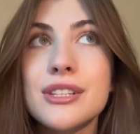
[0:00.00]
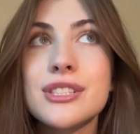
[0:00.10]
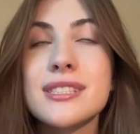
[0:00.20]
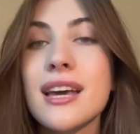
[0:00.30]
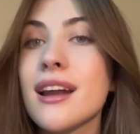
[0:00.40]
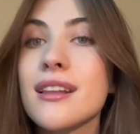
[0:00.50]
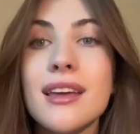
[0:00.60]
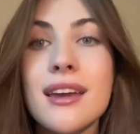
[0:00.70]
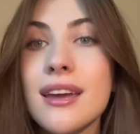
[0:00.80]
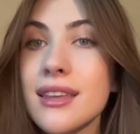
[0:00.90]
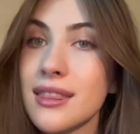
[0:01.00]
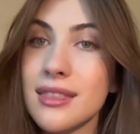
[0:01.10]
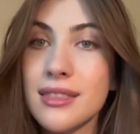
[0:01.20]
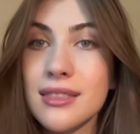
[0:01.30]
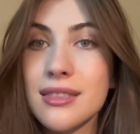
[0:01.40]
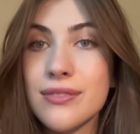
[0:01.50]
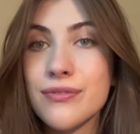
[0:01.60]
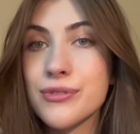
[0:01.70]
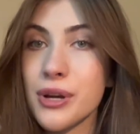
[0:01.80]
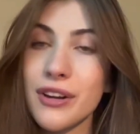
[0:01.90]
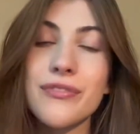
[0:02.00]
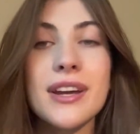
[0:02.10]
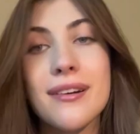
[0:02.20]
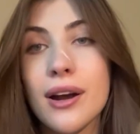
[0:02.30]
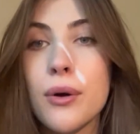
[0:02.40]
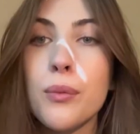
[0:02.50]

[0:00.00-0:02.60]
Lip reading: just kind of like trying to figure out